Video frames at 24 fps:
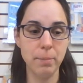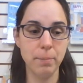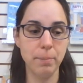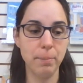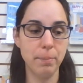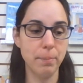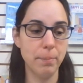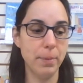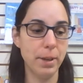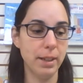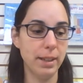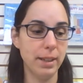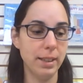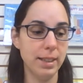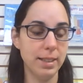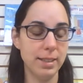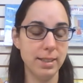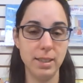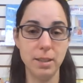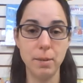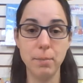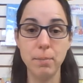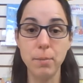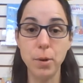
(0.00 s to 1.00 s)
But like I
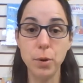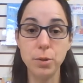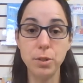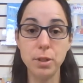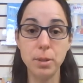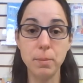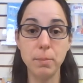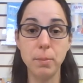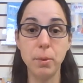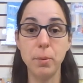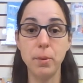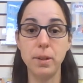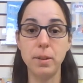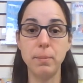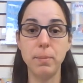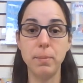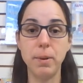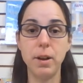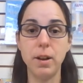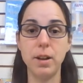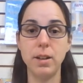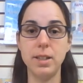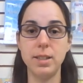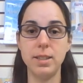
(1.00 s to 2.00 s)
said, the most important
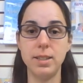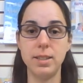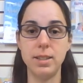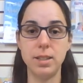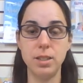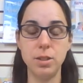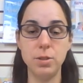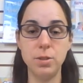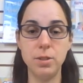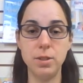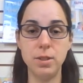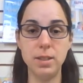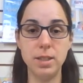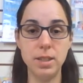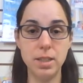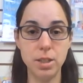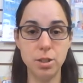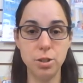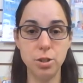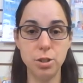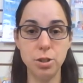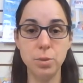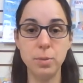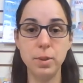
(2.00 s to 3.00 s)
part is to use the
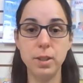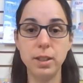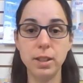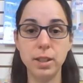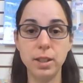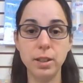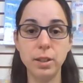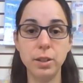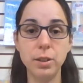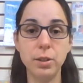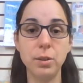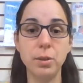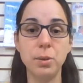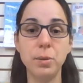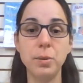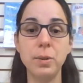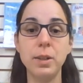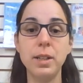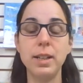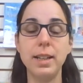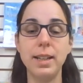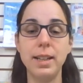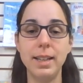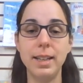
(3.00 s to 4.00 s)
tissue and the glue
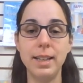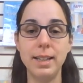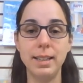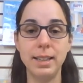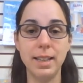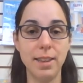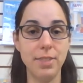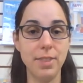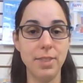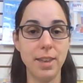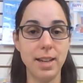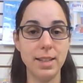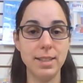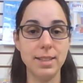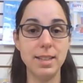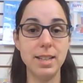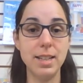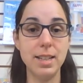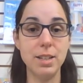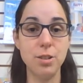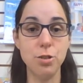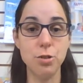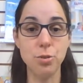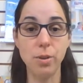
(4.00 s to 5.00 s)
and let that sit
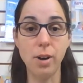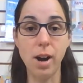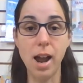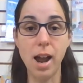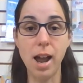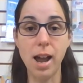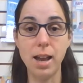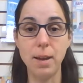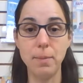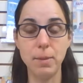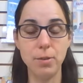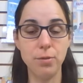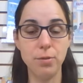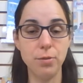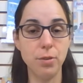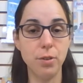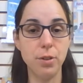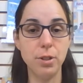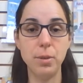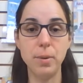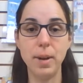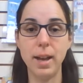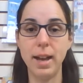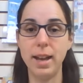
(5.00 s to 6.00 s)
and dry before
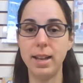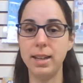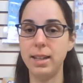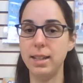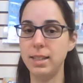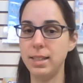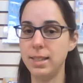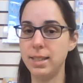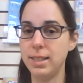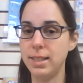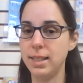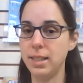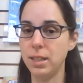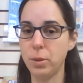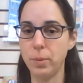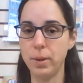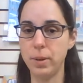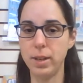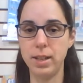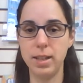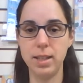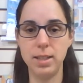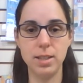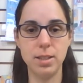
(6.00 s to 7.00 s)
you add any
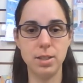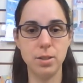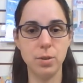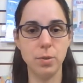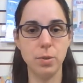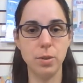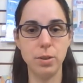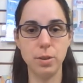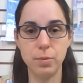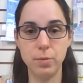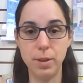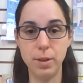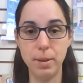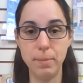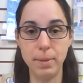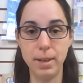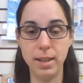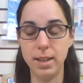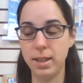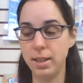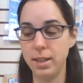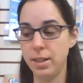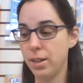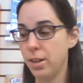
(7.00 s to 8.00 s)
sequins or the
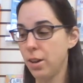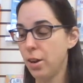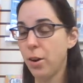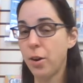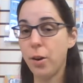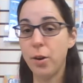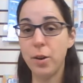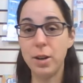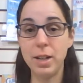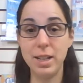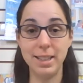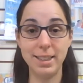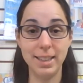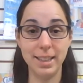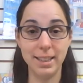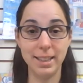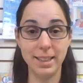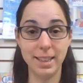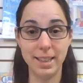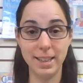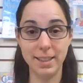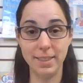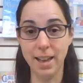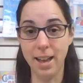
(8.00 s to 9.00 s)
ribbon or anything
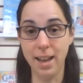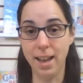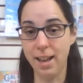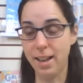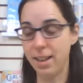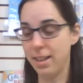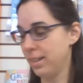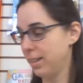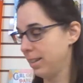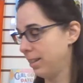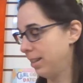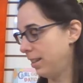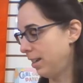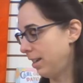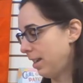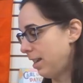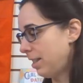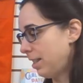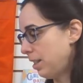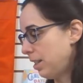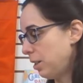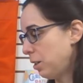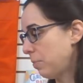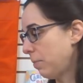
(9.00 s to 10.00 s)
like that.
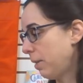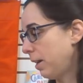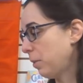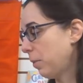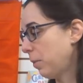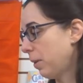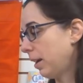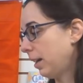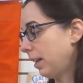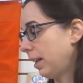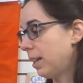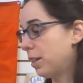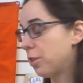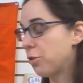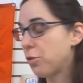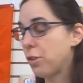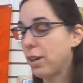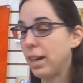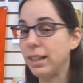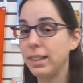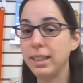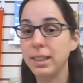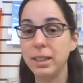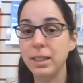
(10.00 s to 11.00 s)
And then you might want to let it
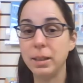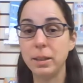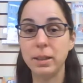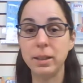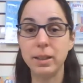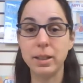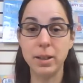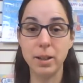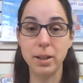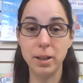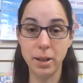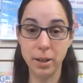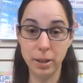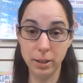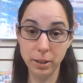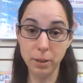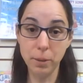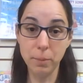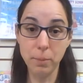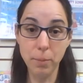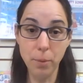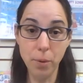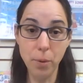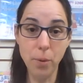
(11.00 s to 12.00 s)
dry a little
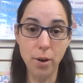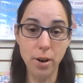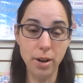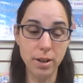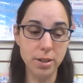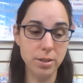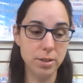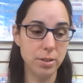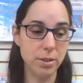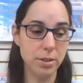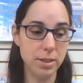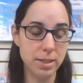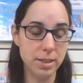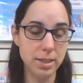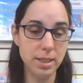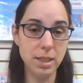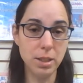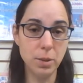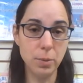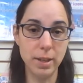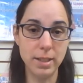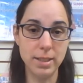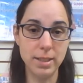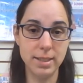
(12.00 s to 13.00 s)
more so the
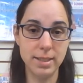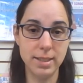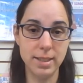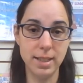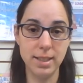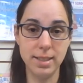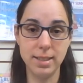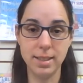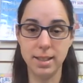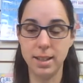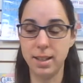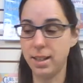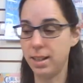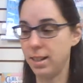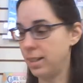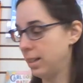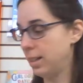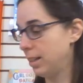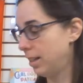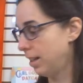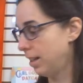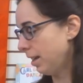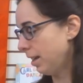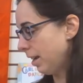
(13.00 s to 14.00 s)
sequence stays on,
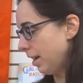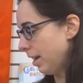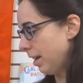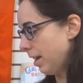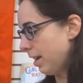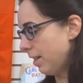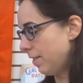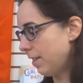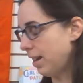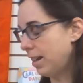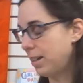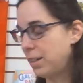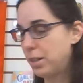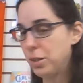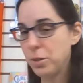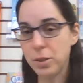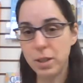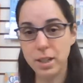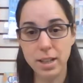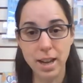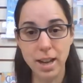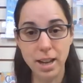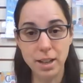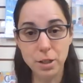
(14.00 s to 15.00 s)
and then you
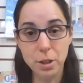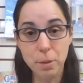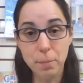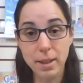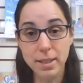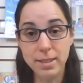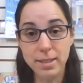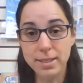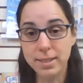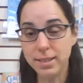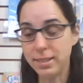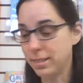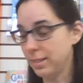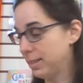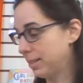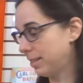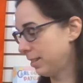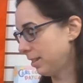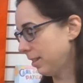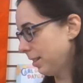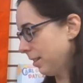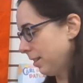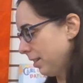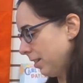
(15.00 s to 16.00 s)
can add your pencils.
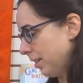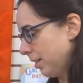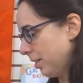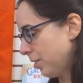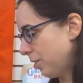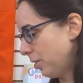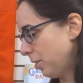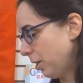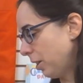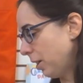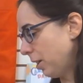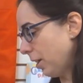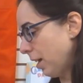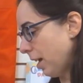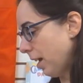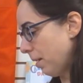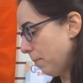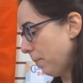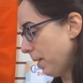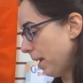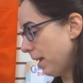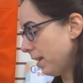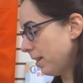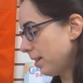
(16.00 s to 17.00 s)
So you can
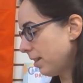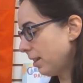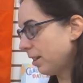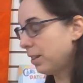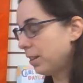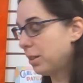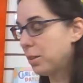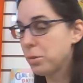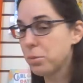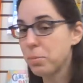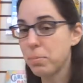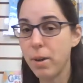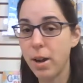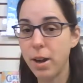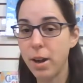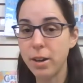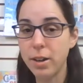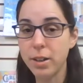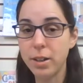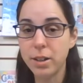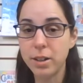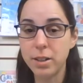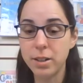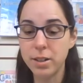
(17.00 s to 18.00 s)
add pencils,
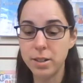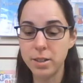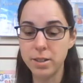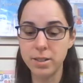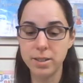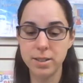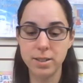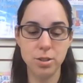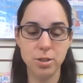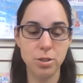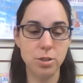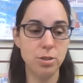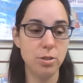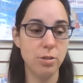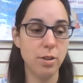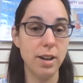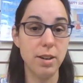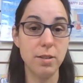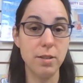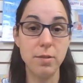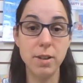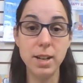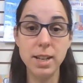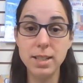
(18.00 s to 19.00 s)
markers, dry
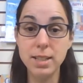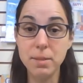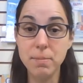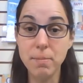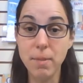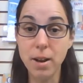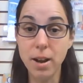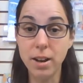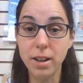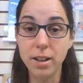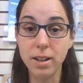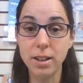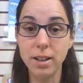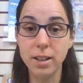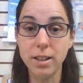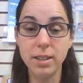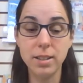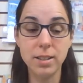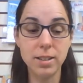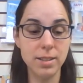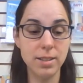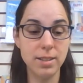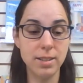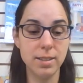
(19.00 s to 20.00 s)
erase
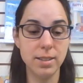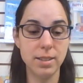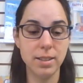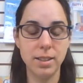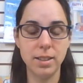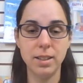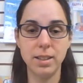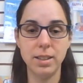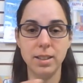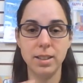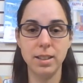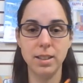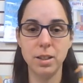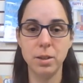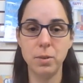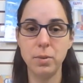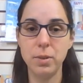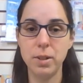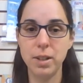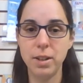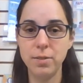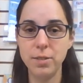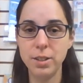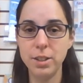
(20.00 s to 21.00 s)
markers,
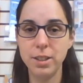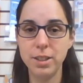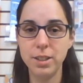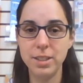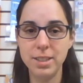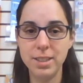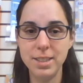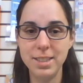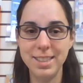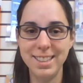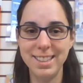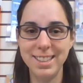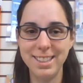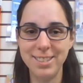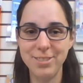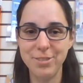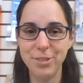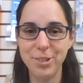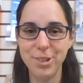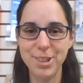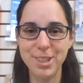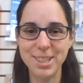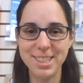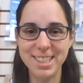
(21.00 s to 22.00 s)
whatever you're going to need
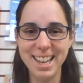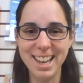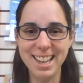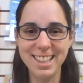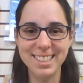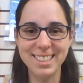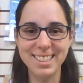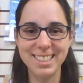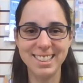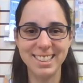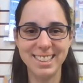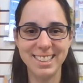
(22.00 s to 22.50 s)
for your desk.